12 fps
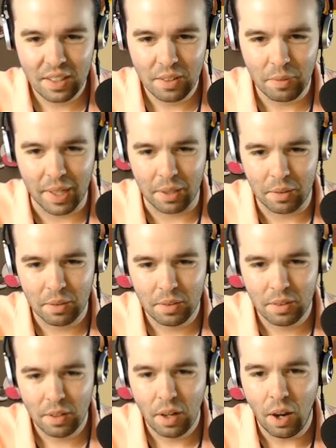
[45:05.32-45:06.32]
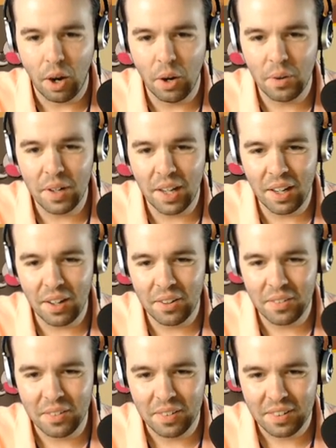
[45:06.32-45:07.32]
Wait. Oh
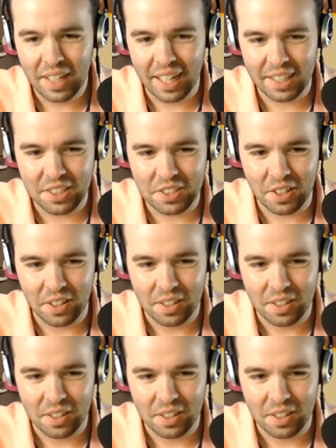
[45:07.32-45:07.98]
no! Can't get the star.